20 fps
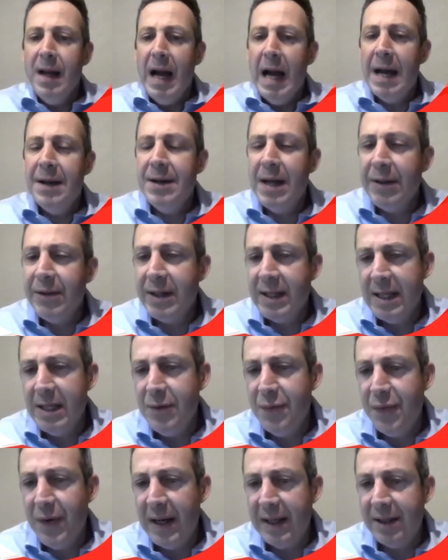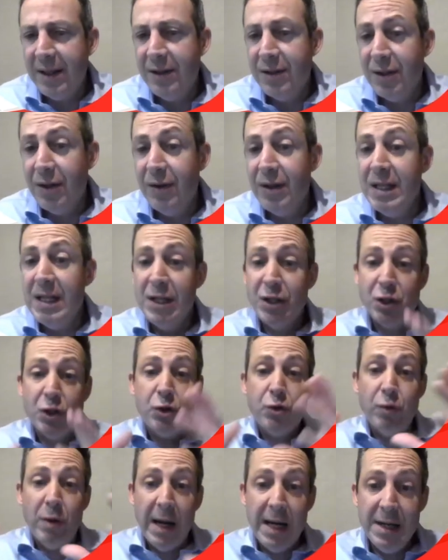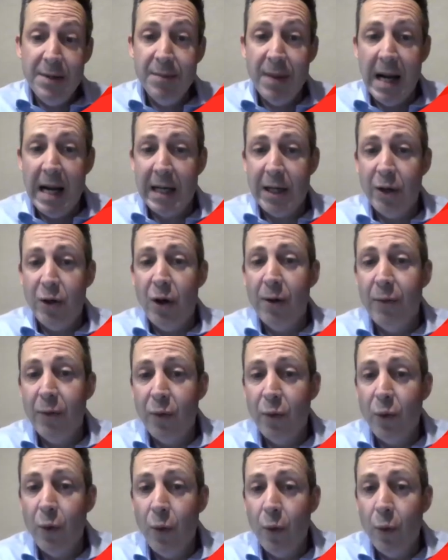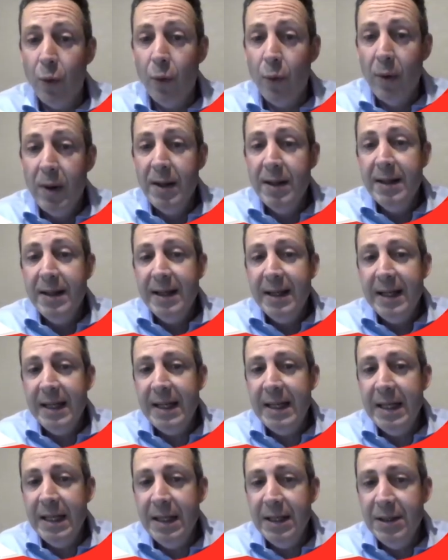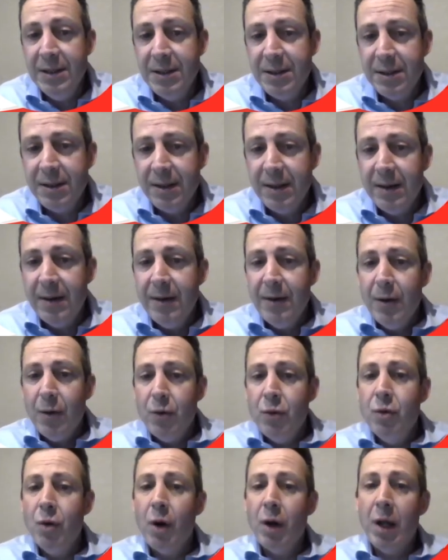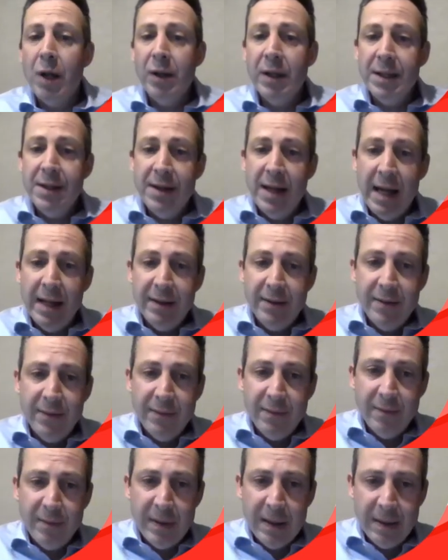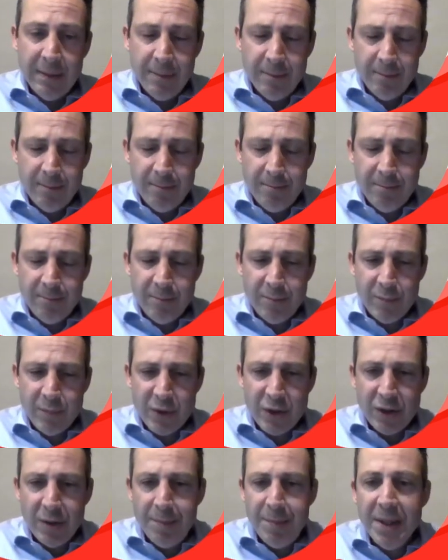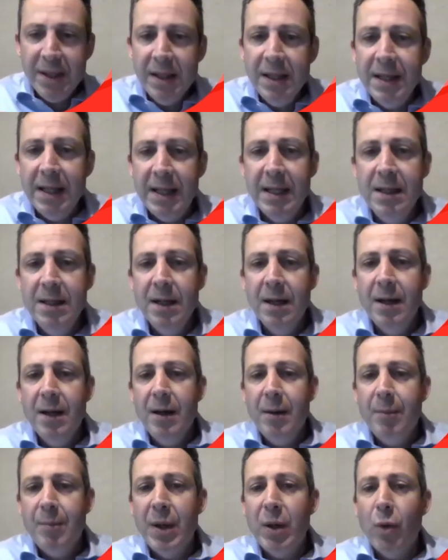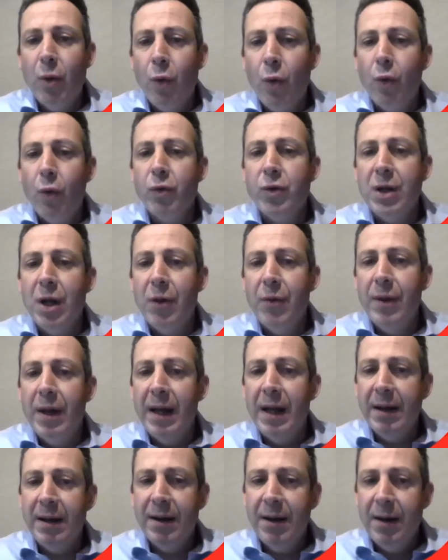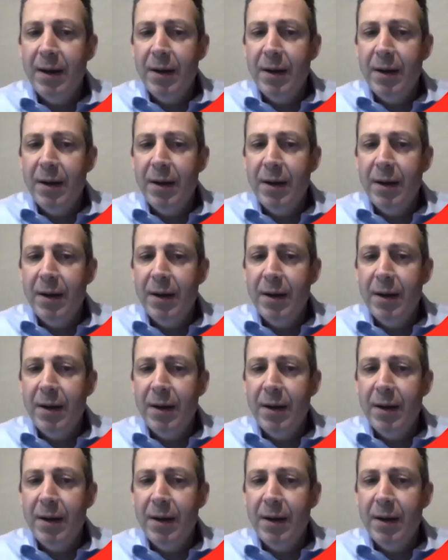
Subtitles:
Another key factor to the Australian market overall is not only that stability, but also that